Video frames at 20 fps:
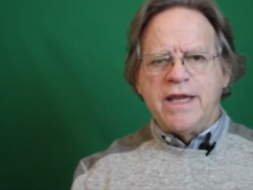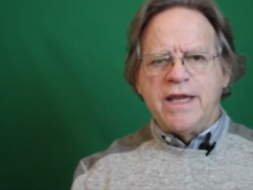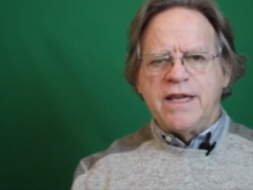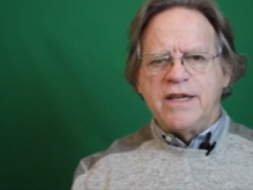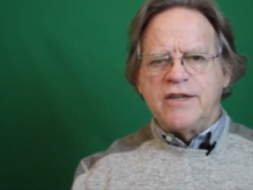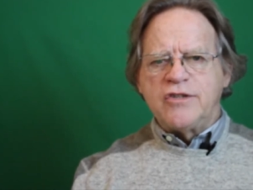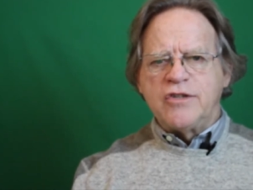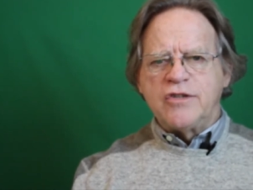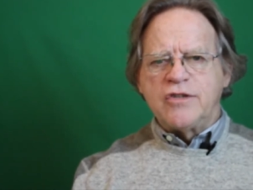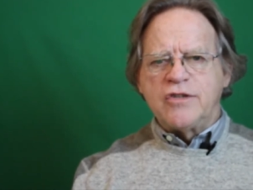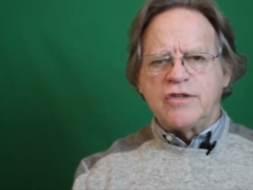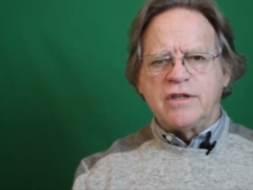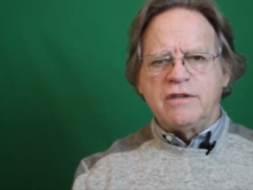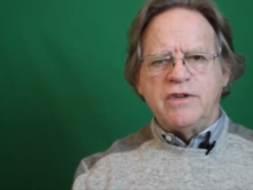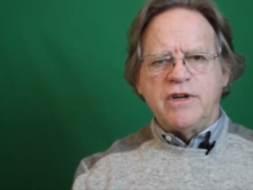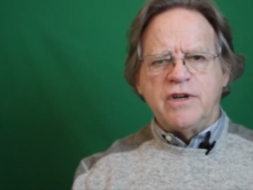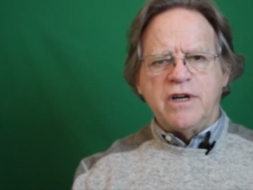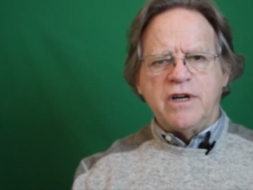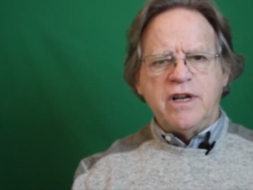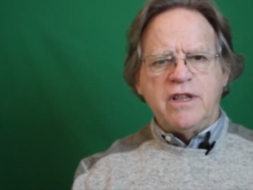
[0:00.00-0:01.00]
It's just the
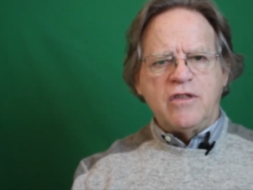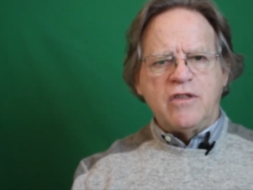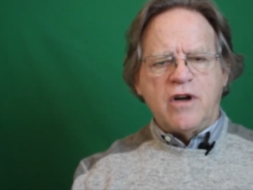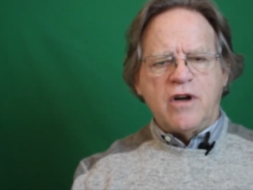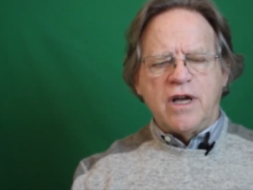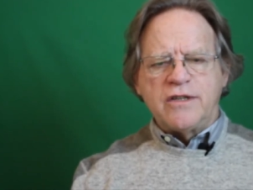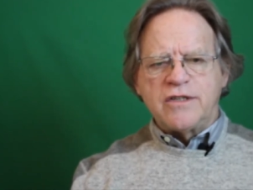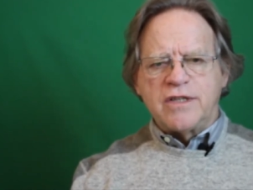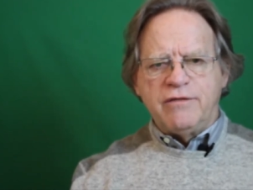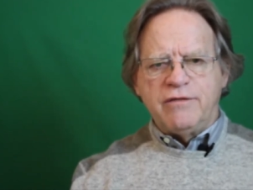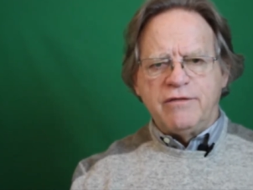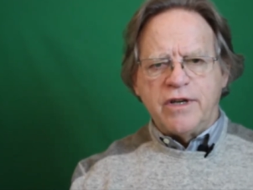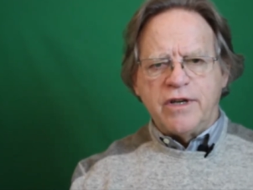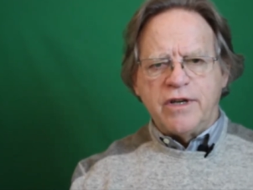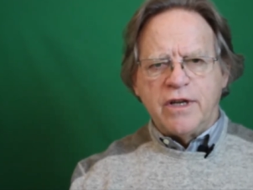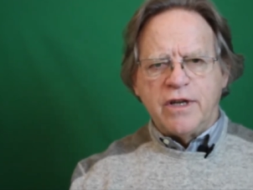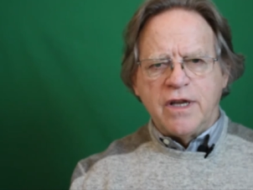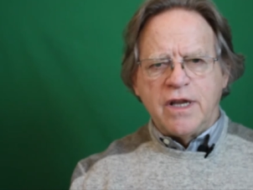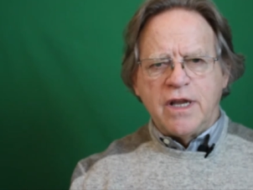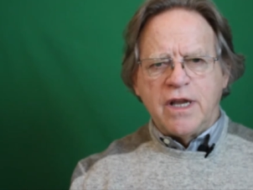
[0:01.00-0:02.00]
very thoughts of it
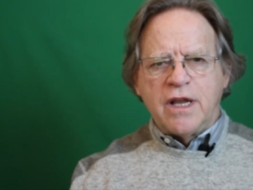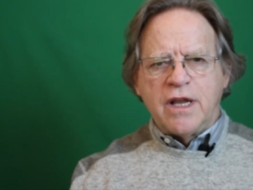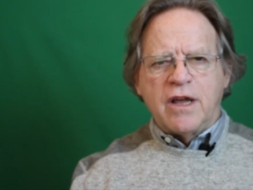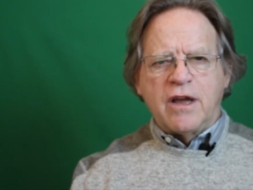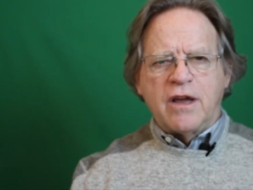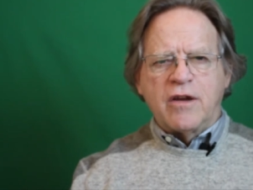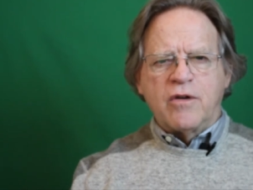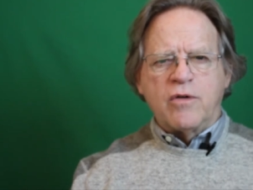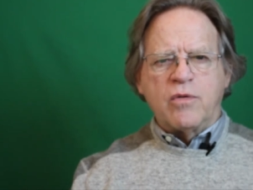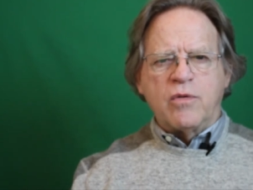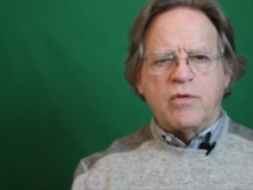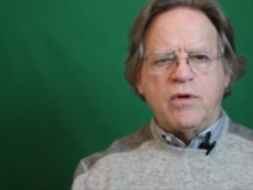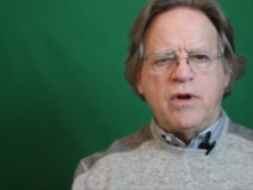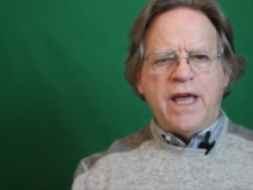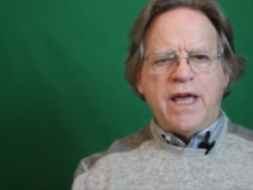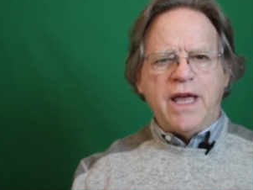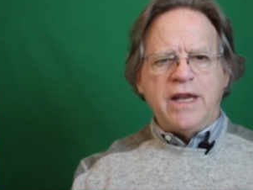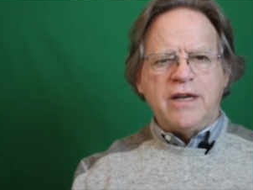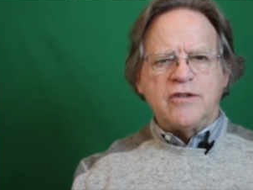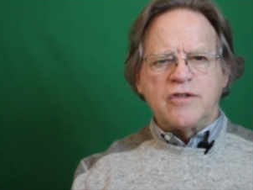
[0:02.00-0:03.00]

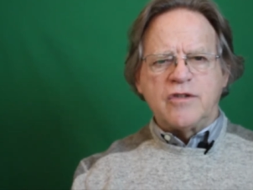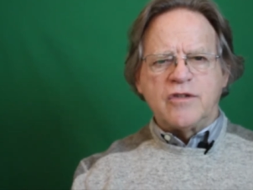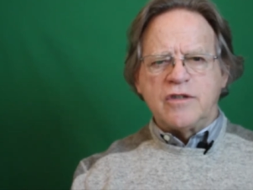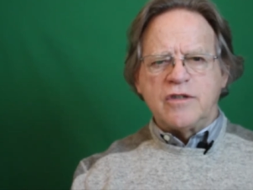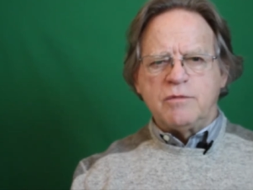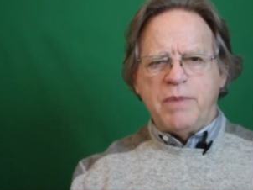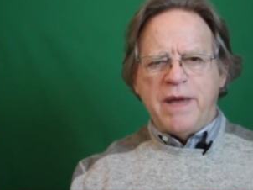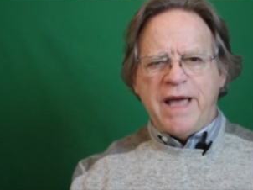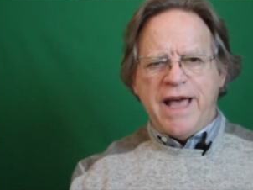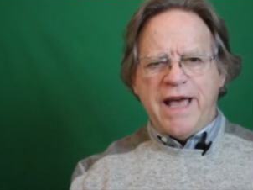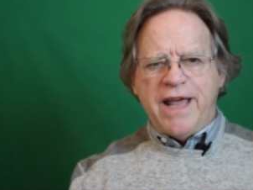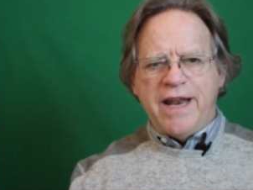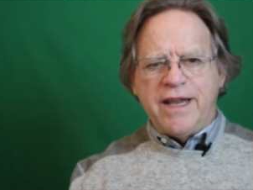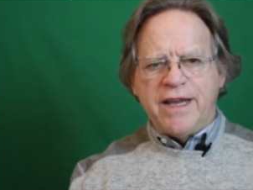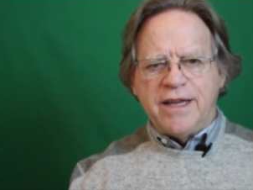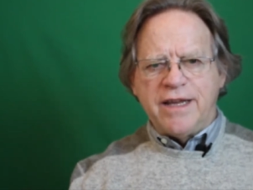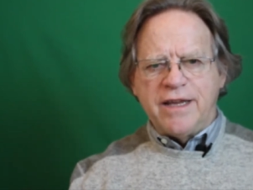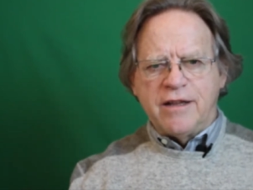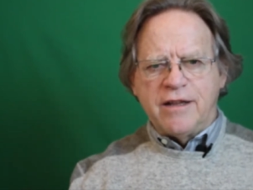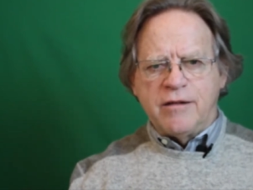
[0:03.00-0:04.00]
create such
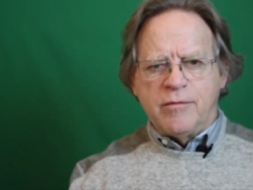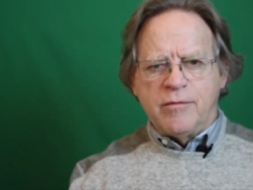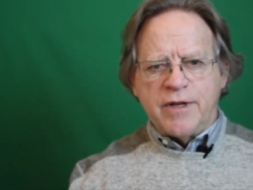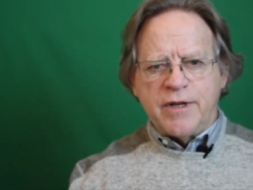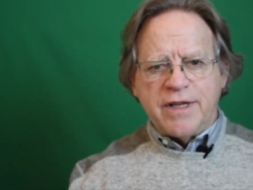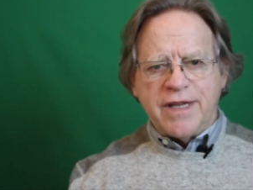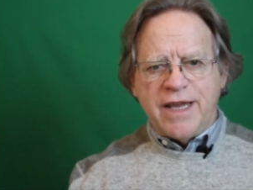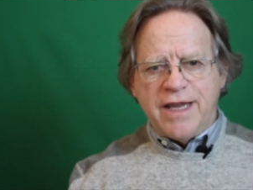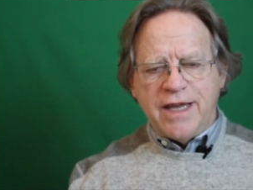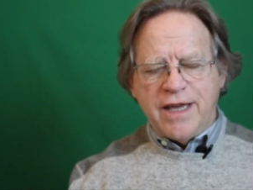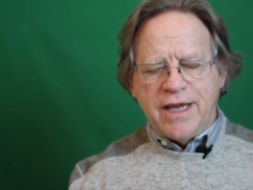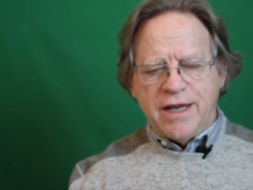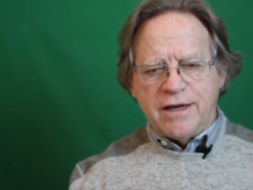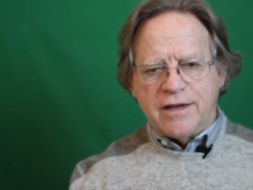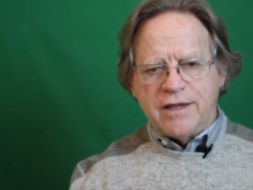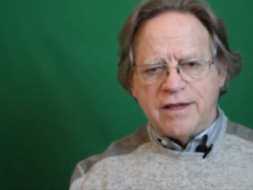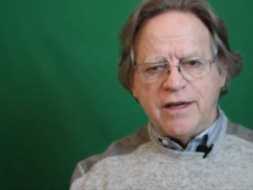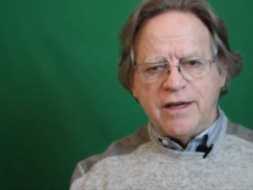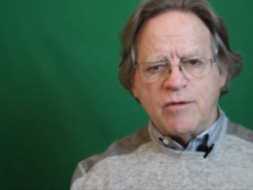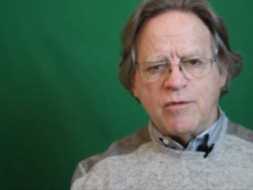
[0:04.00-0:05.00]
panic in them that they can't
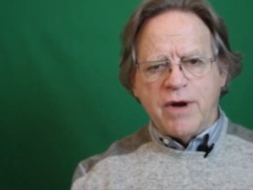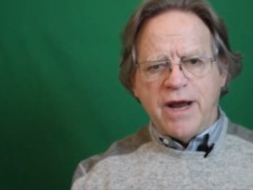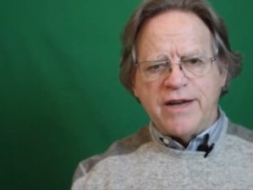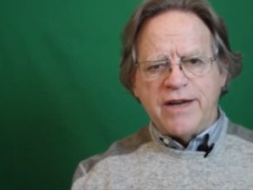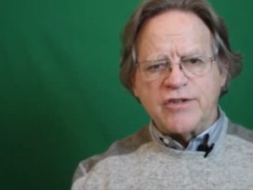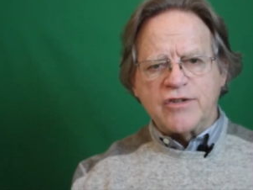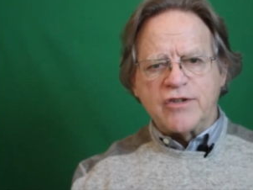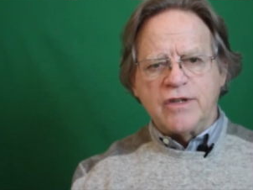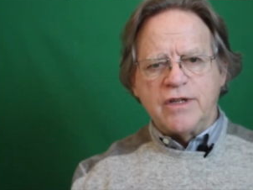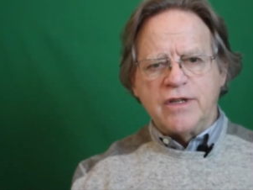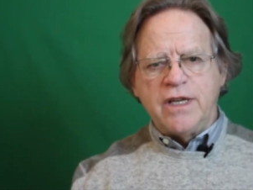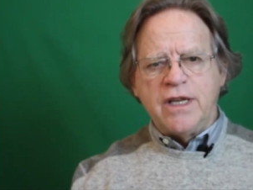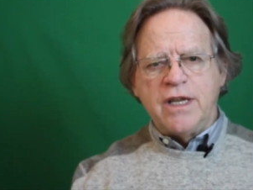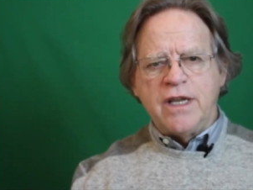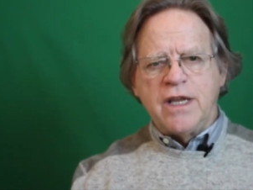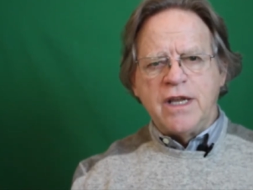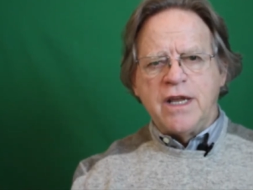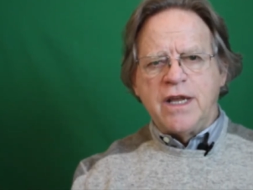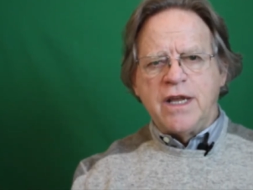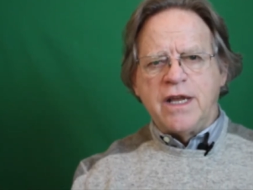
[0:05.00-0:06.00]
think rationally
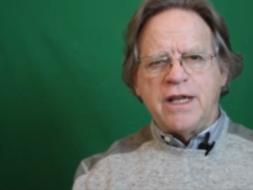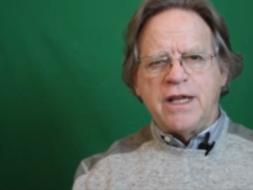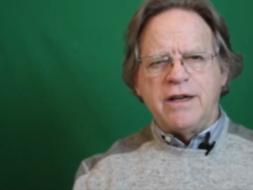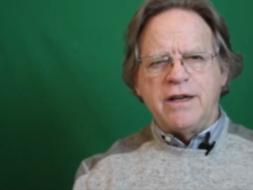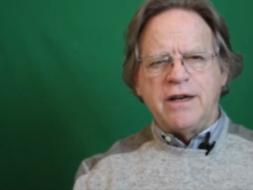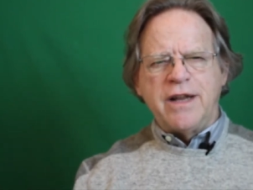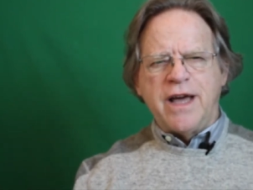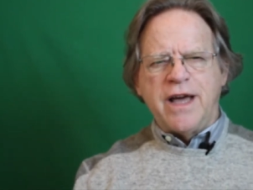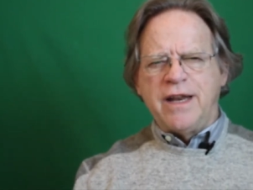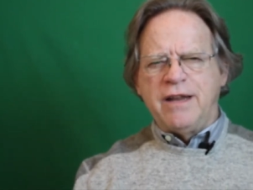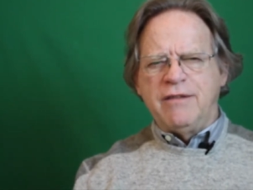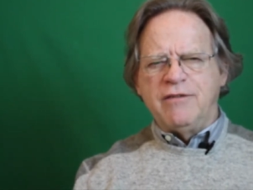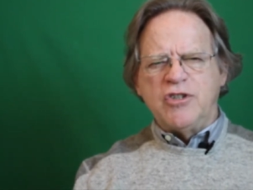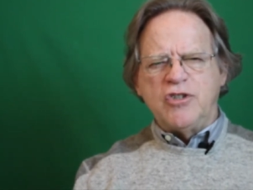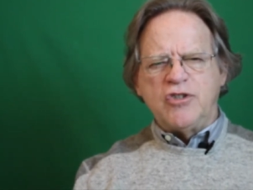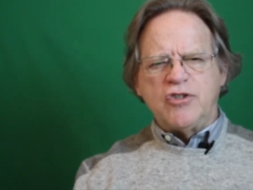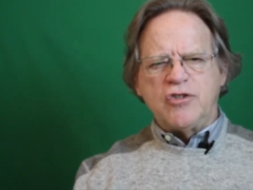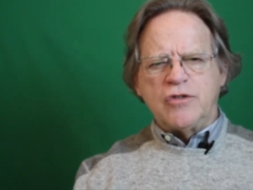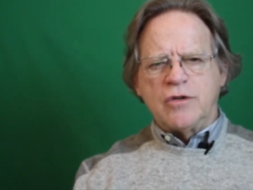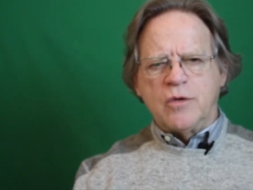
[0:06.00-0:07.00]
and they're not even
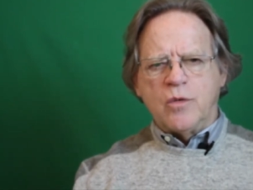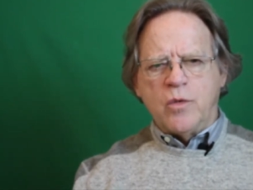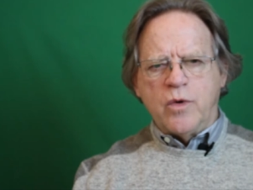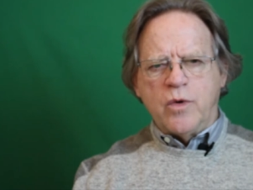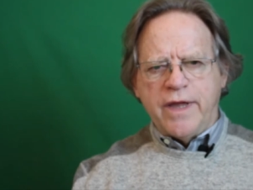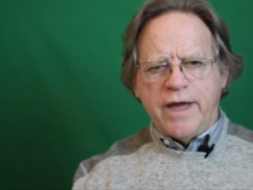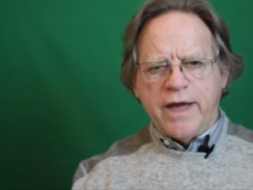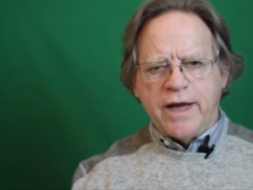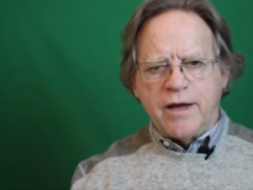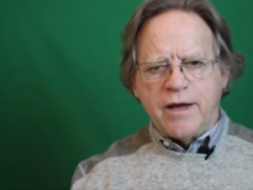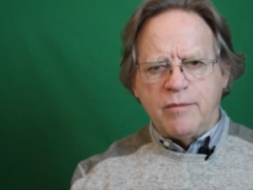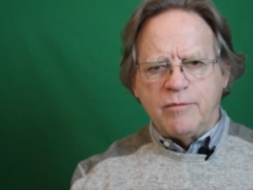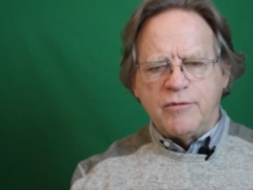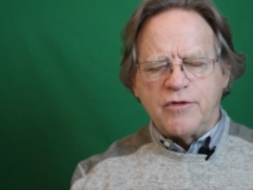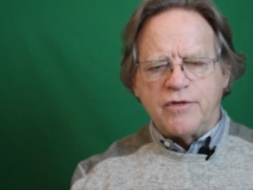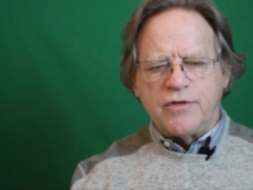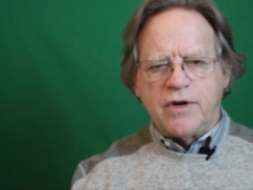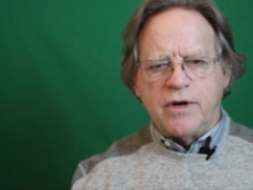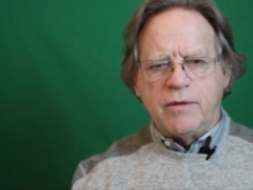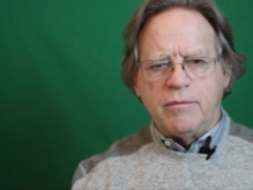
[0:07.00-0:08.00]
sure where that comes
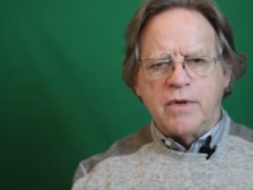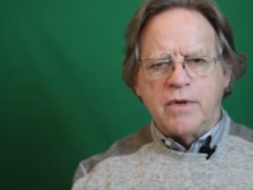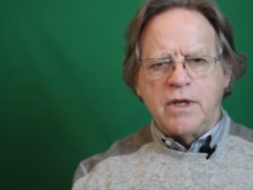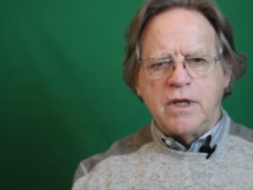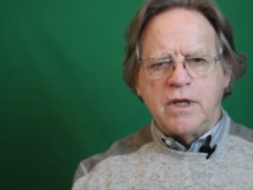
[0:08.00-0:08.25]
from.